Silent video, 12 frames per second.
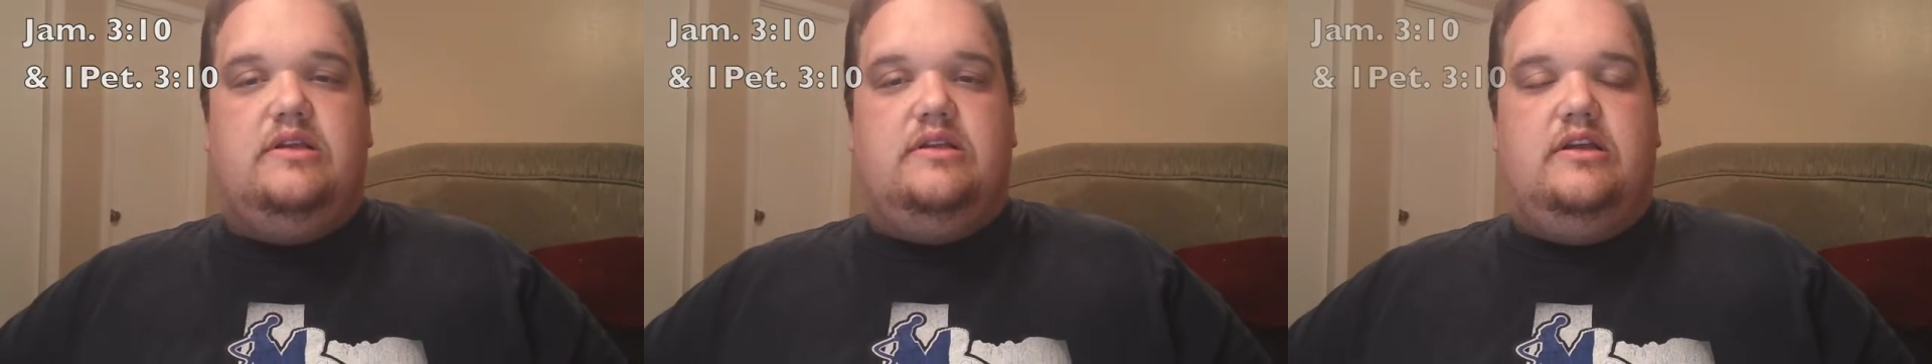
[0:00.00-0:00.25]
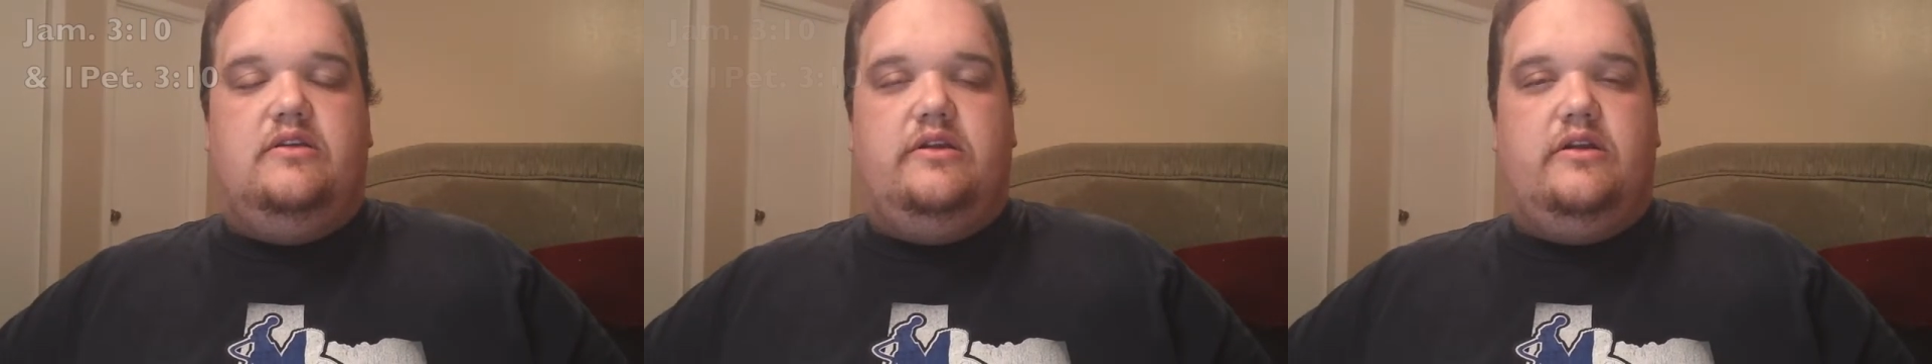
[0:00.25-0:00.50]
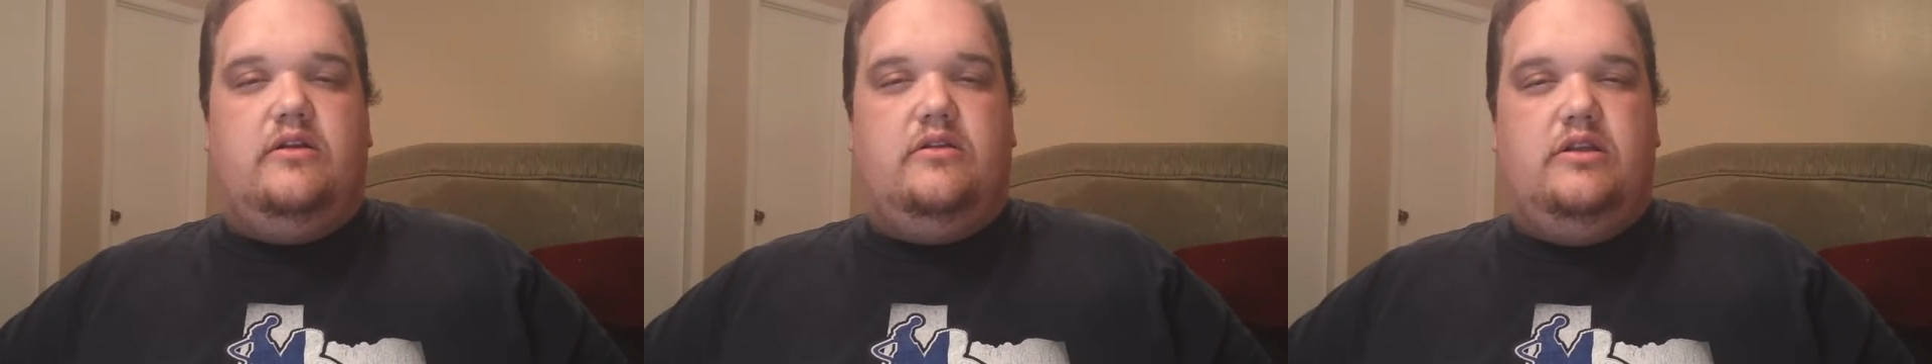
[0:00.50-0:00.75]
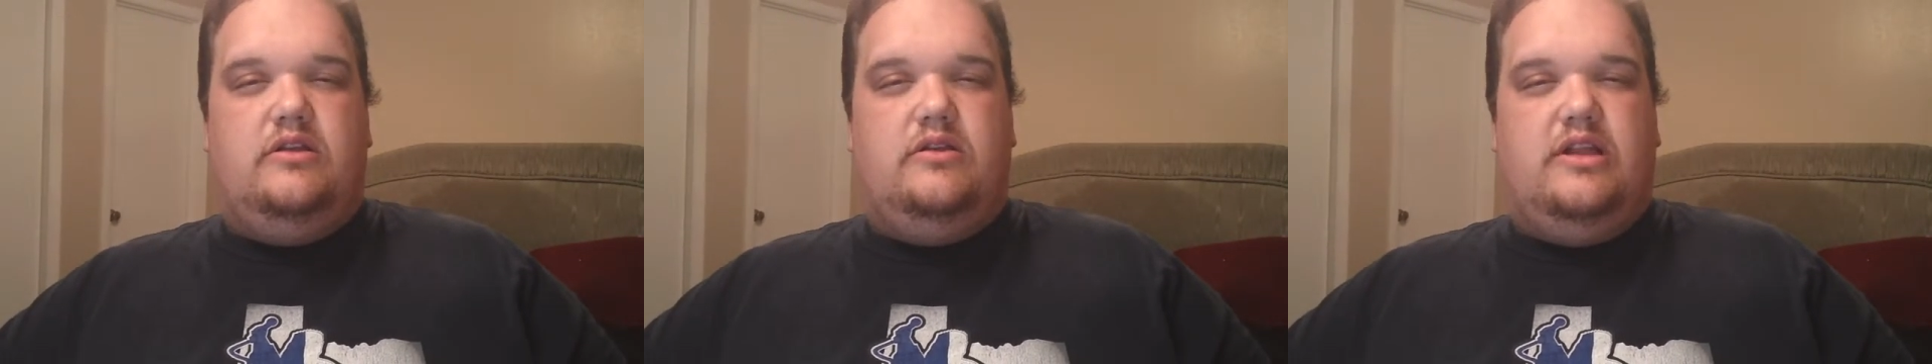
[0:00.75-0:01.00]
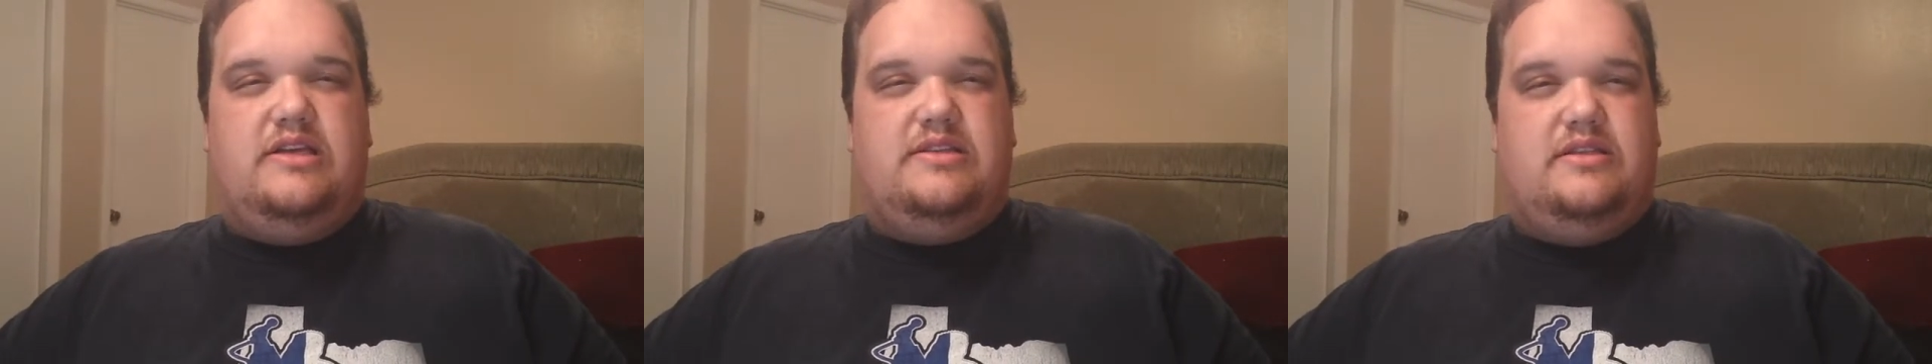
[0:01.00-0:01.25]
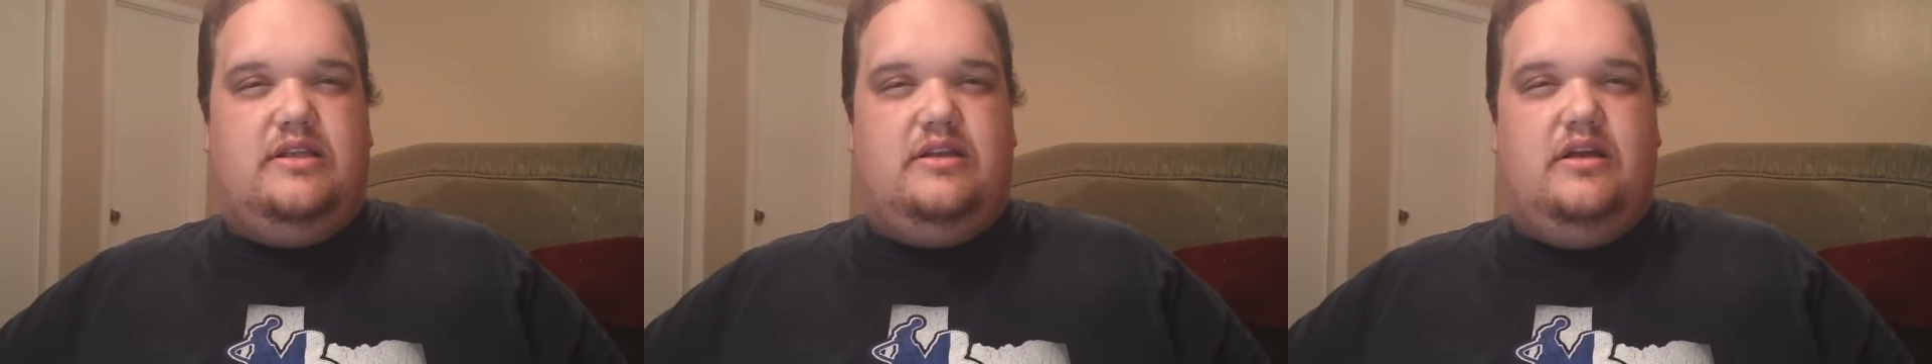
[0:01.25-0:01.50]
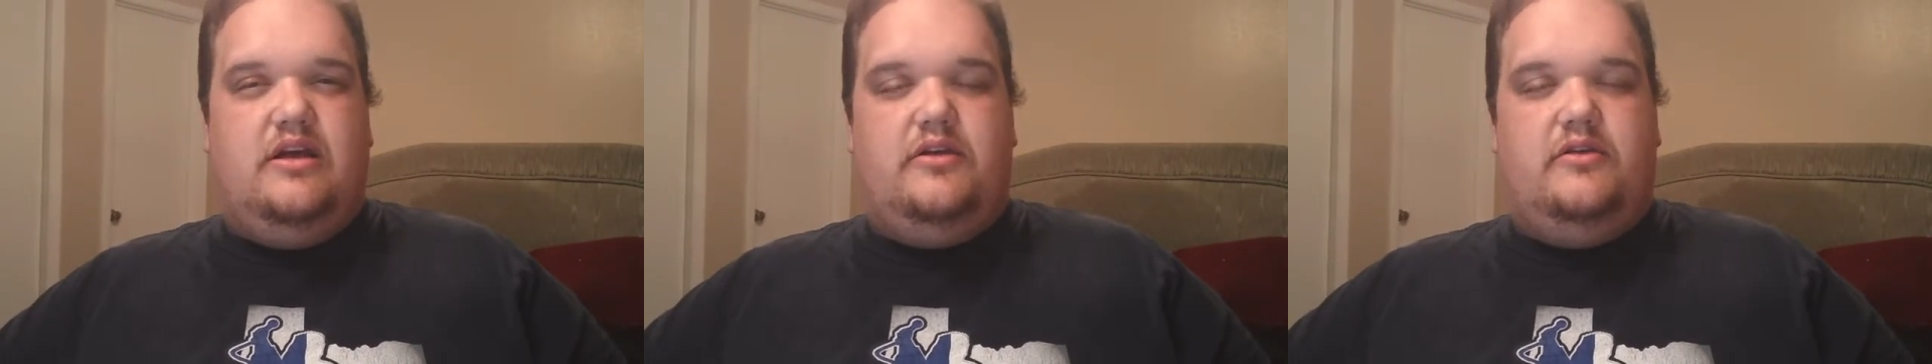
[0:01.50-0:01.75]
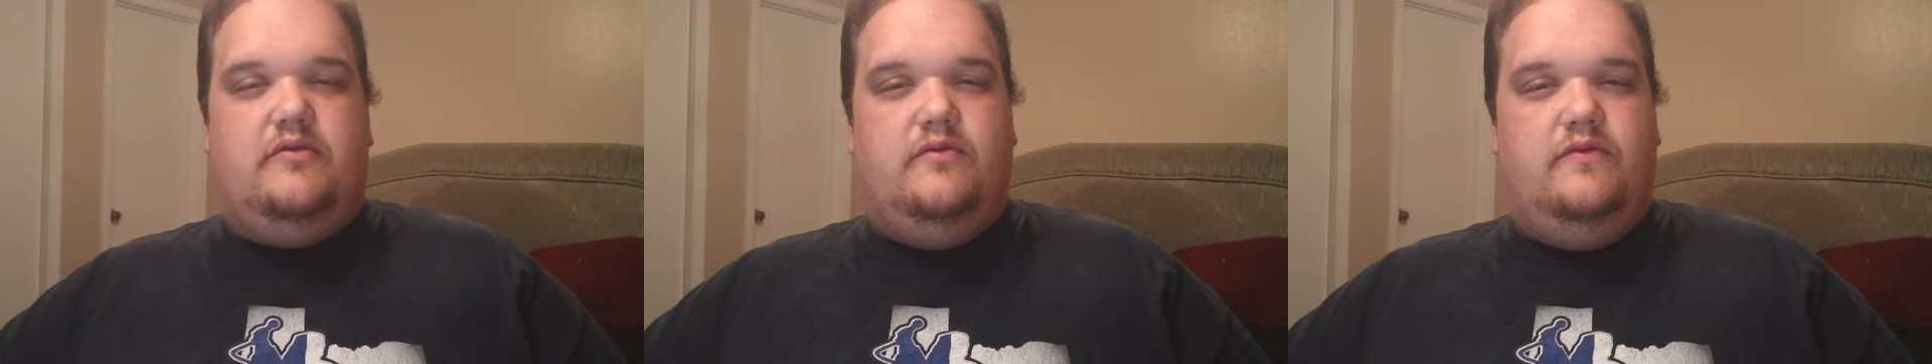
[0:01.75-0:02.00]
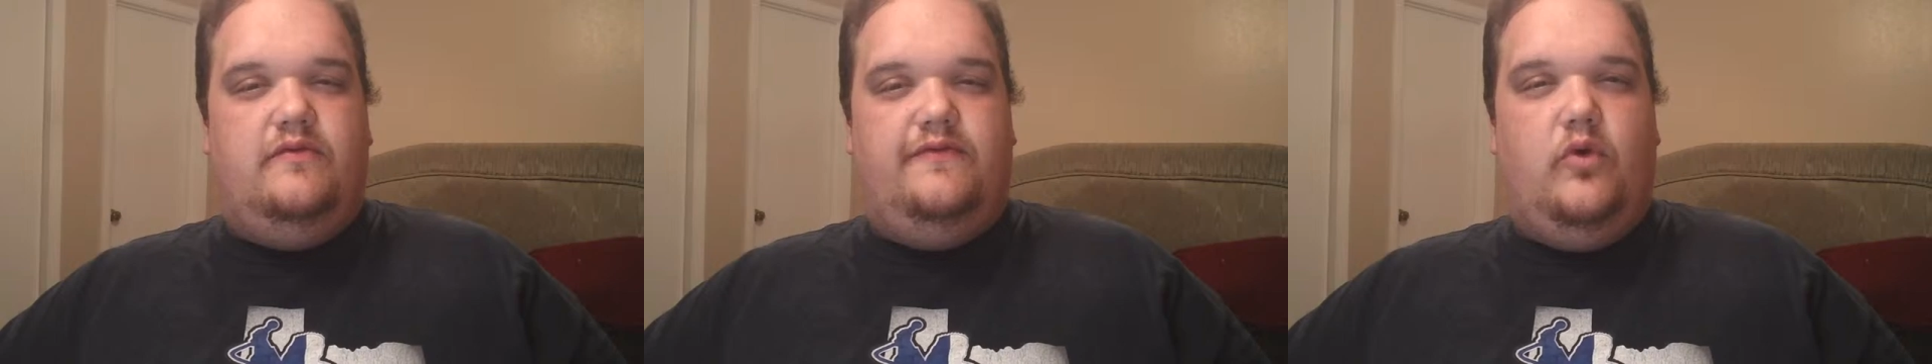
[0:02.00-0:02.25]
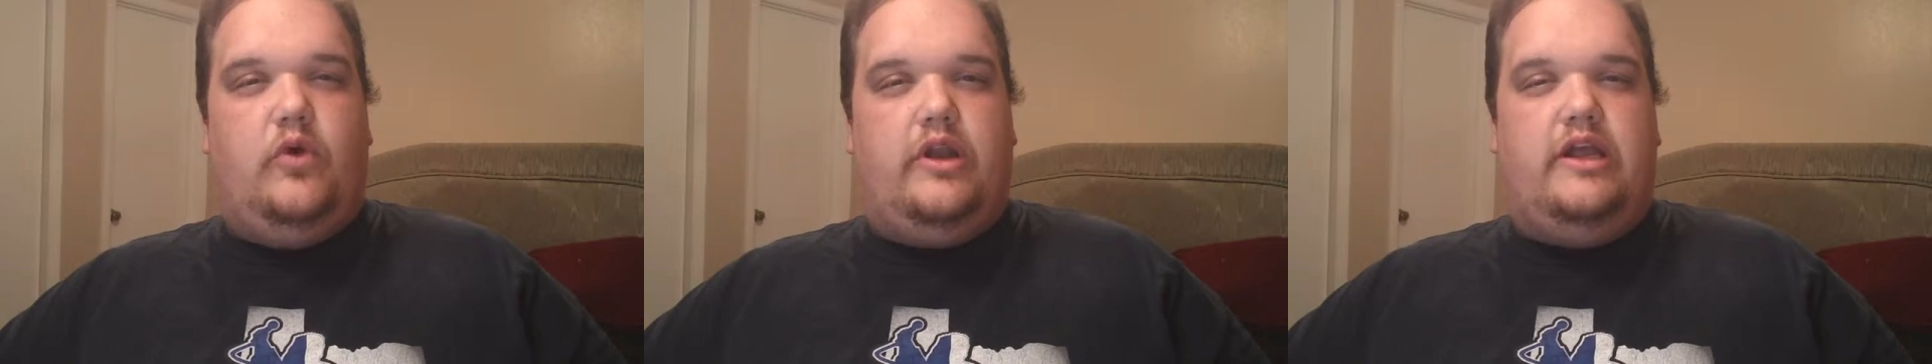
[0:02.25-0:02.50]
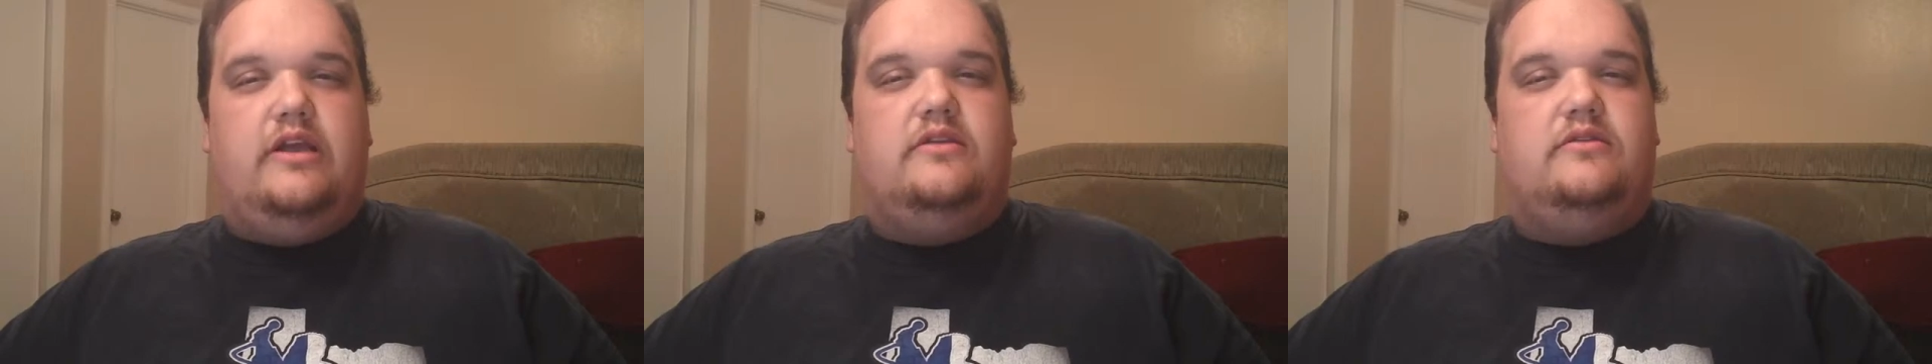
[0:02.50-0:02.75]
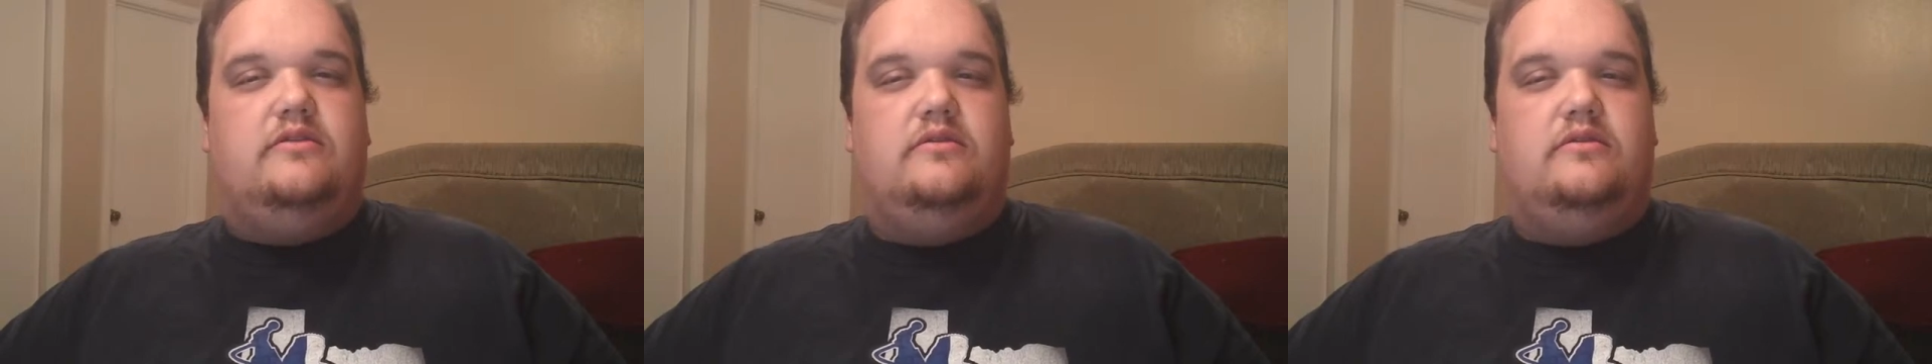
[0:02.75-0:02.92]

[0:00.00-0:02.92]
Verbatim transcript: Now, there are a little less than 140